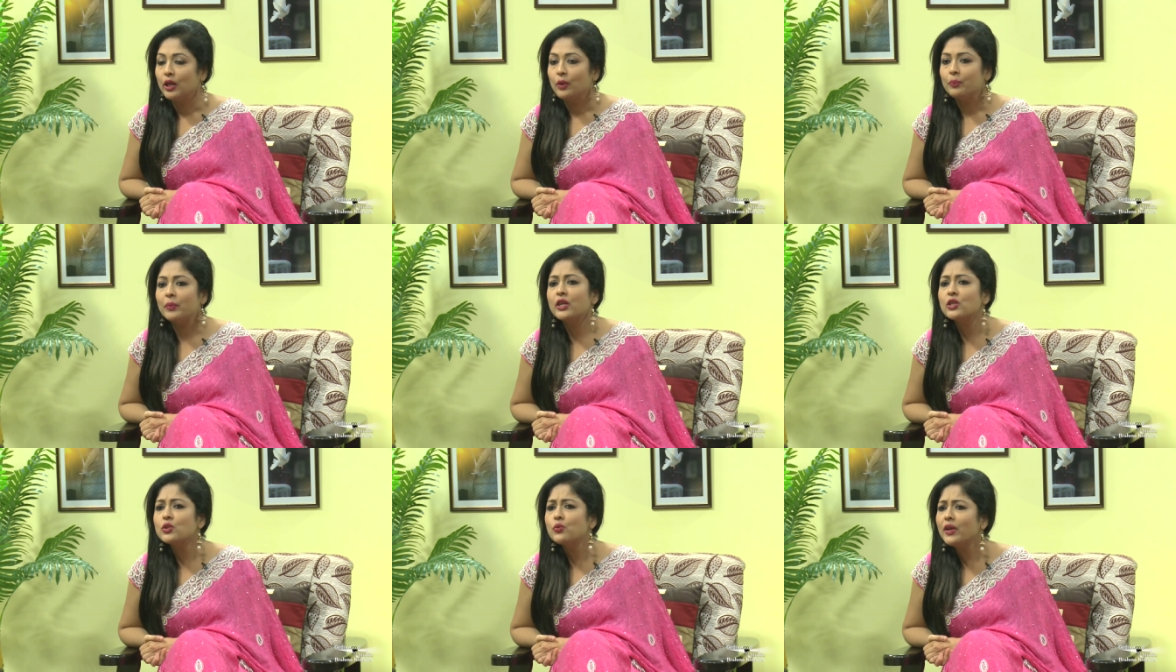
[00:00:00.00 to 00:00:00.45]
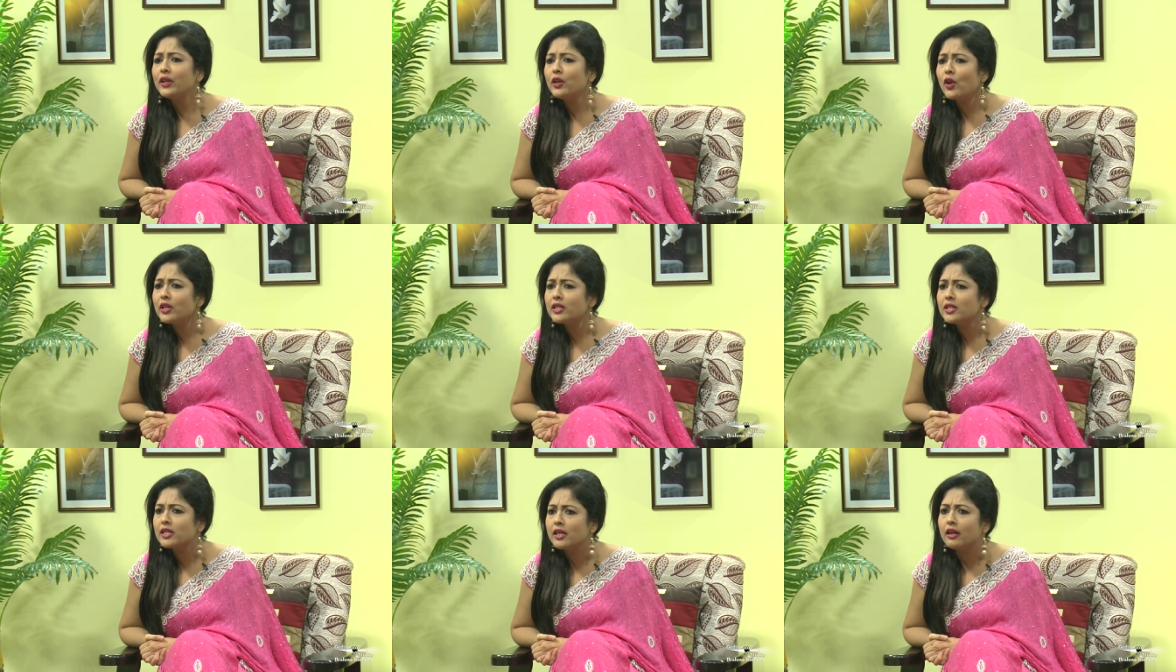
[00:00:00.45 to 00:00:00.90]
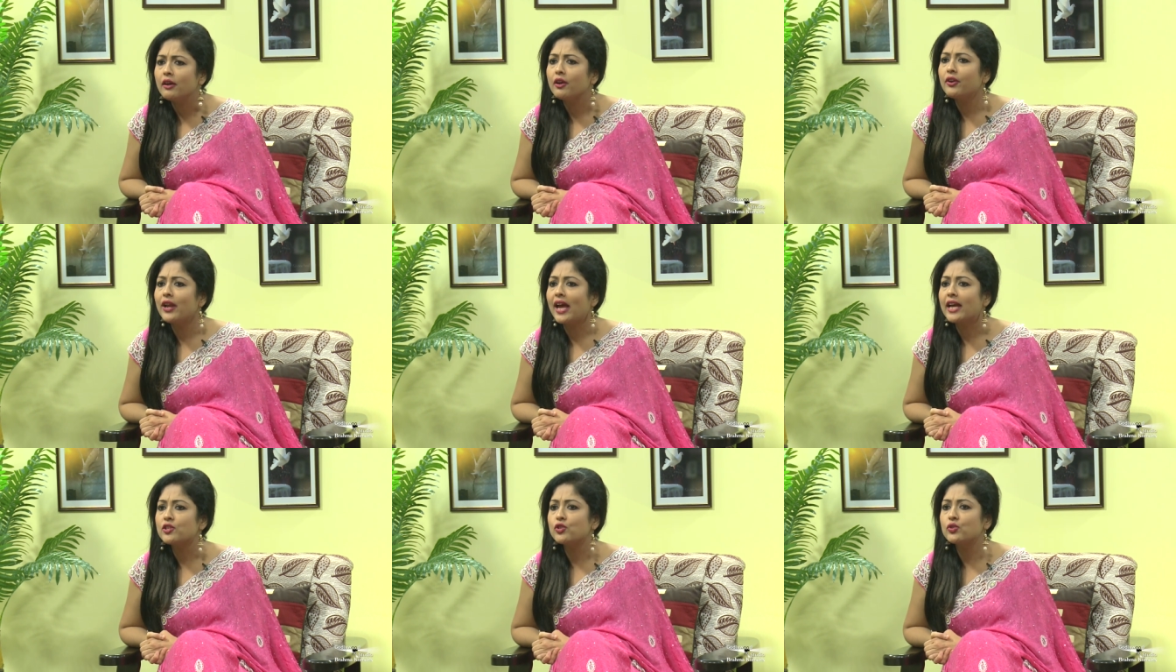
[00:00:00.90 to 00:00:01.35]
Because we're not here
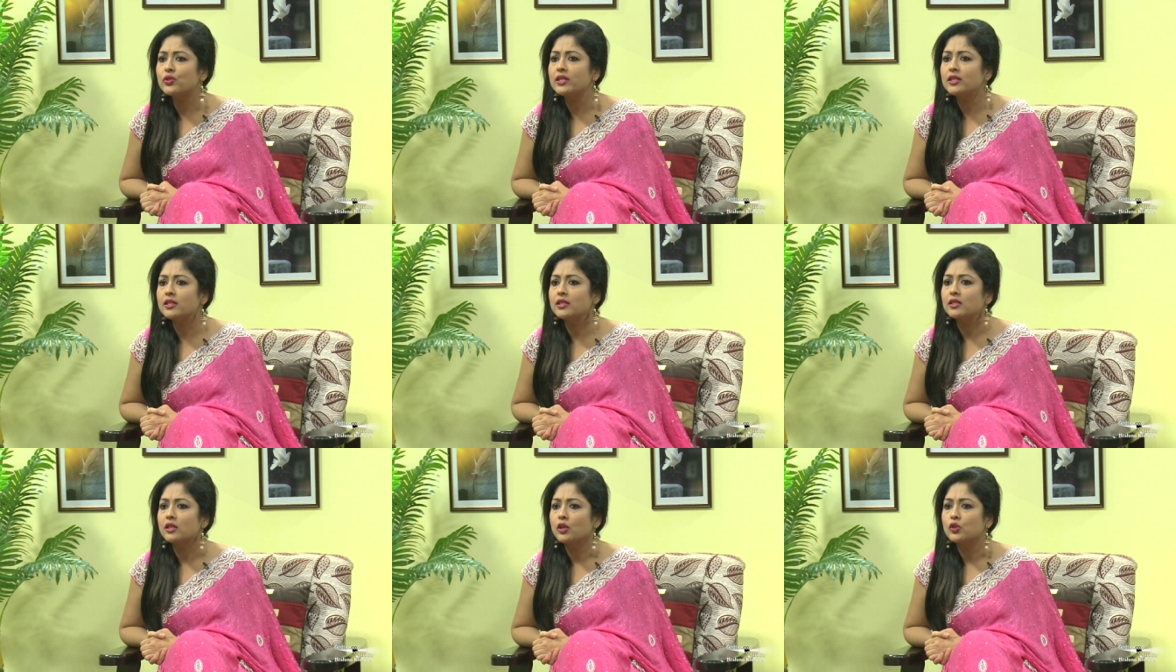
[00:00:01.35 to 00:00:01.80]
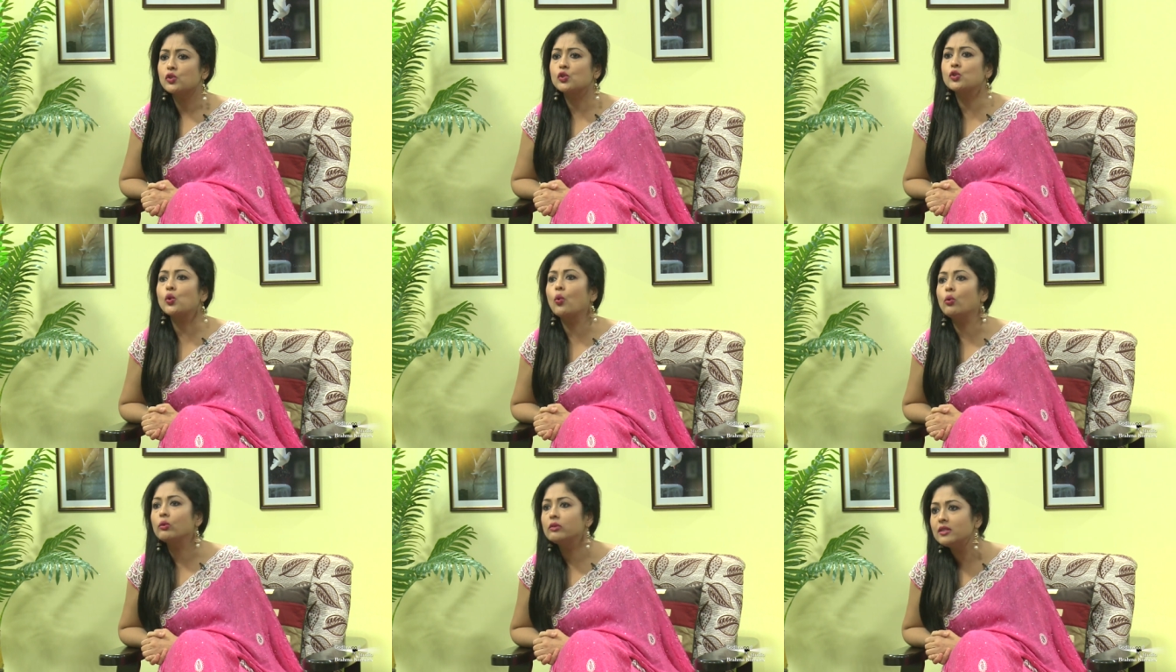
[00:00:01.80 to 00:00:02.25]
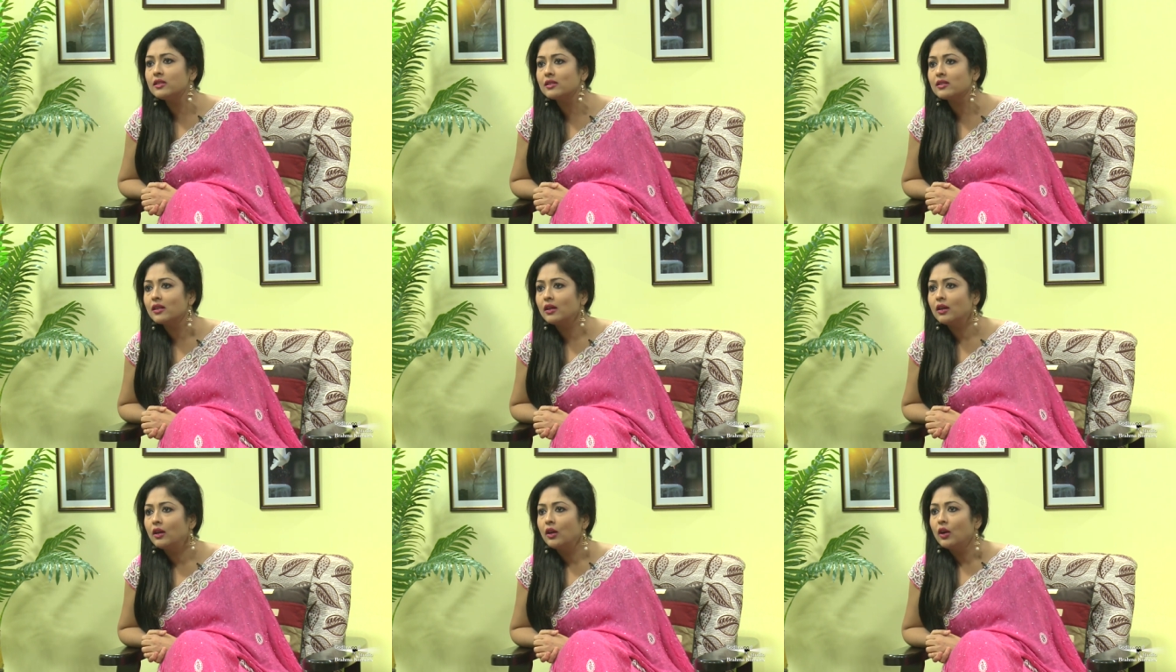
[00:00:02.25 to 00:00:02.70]
as just
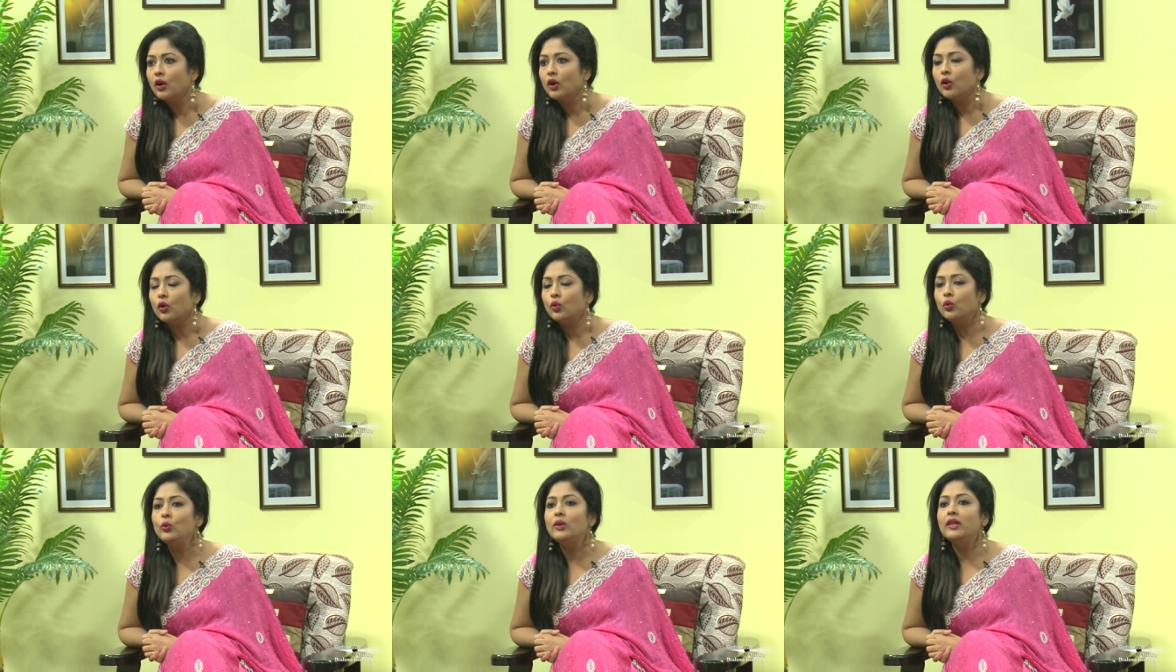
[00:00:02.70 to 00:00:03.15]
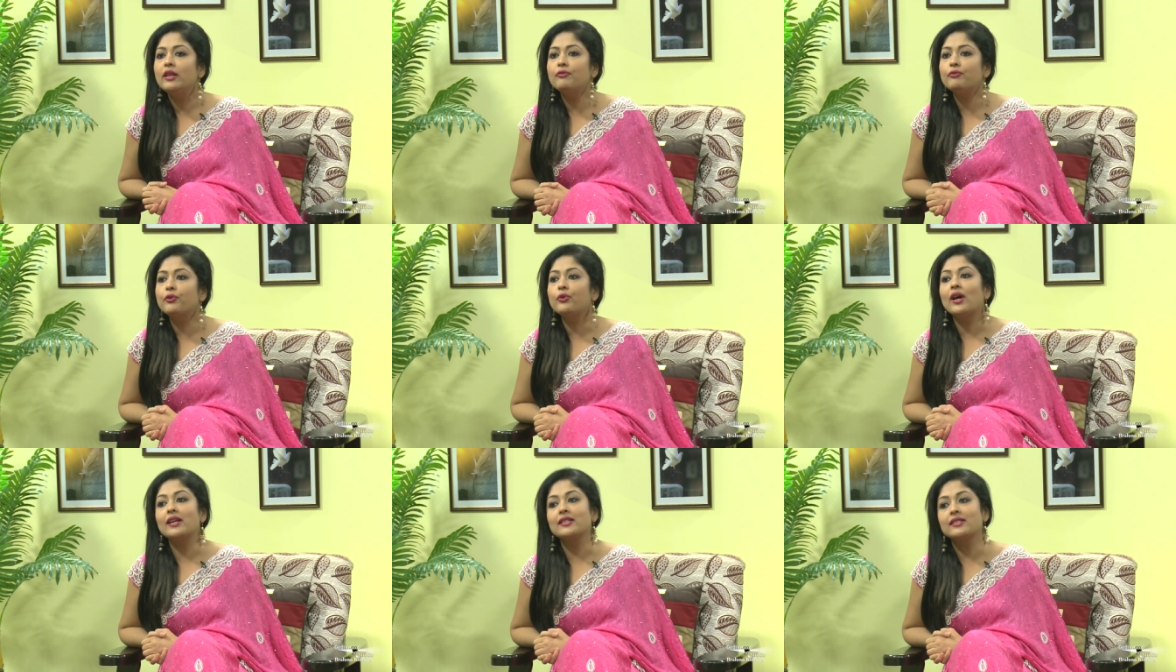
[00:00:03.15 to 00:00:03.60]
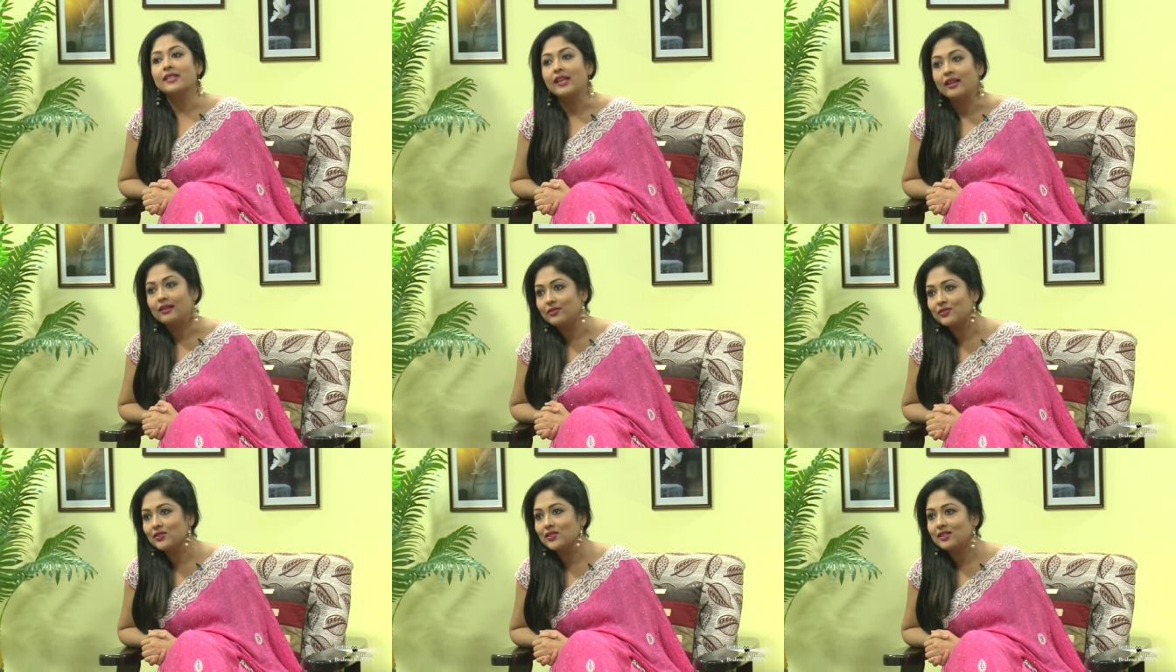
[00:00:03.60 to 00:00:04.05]
souls who live for
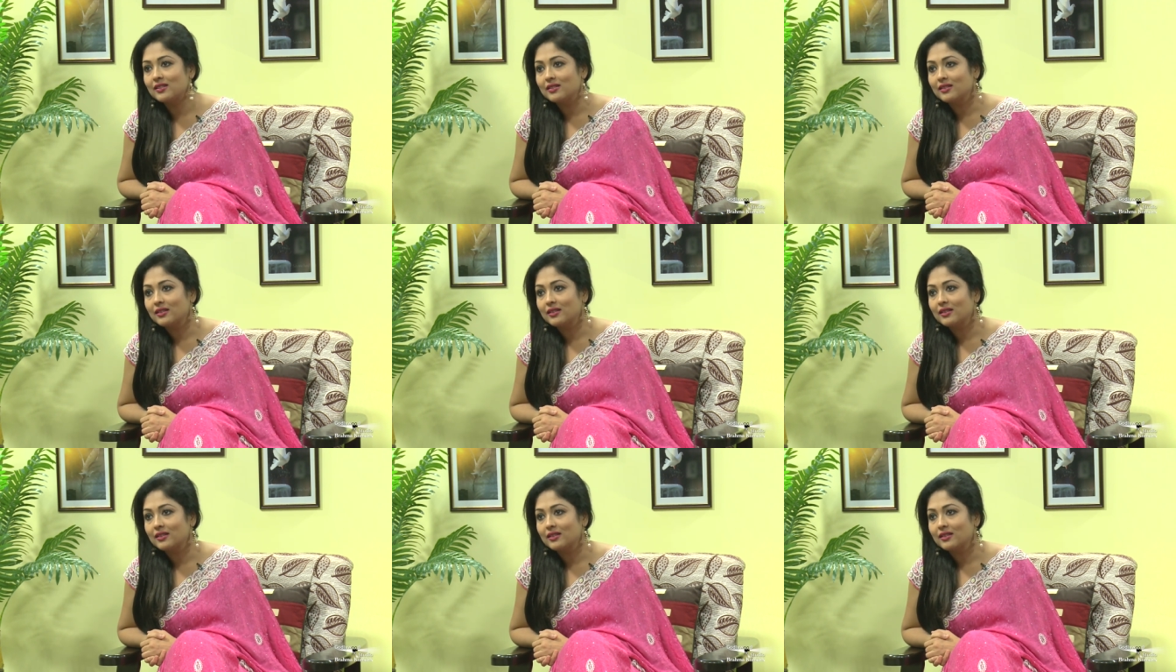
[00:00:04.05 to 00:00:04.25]
ourselves.